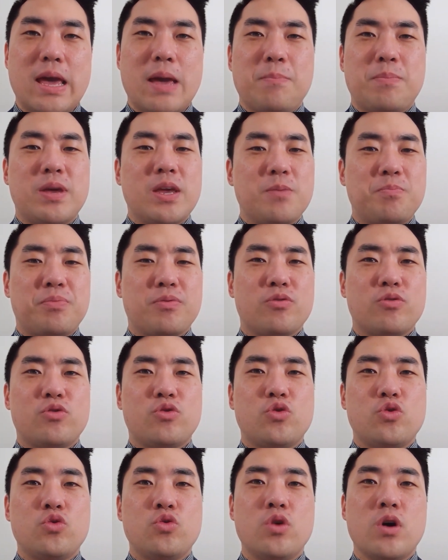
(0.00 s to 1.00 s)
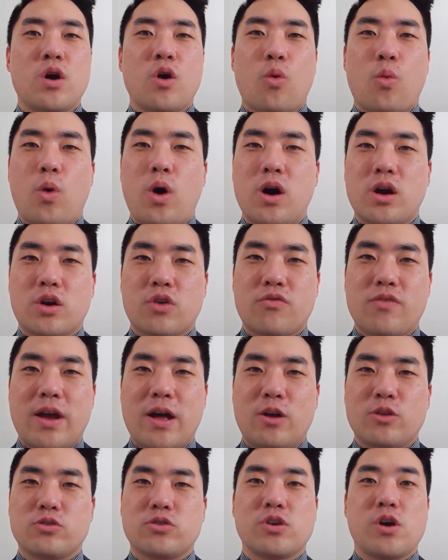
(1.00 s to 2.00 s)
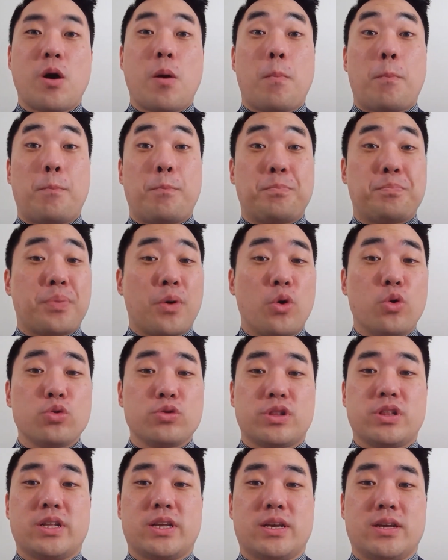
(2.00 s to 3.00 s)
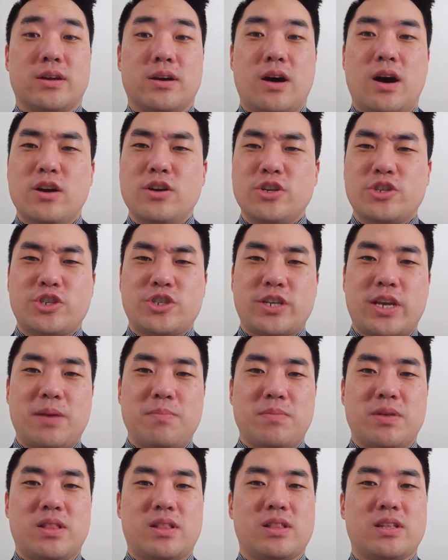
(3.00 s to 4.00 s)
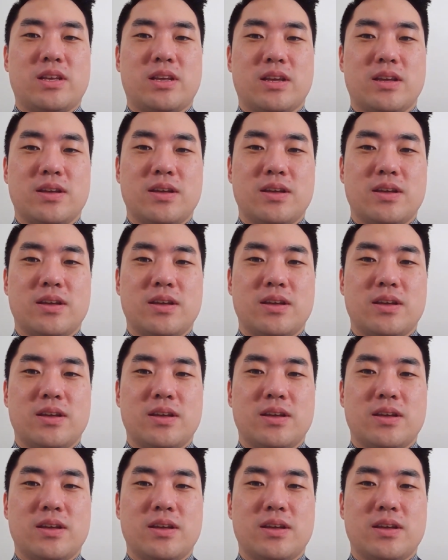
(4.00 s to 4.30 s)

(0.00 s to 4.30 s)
People who walk around boldly, unashamedly,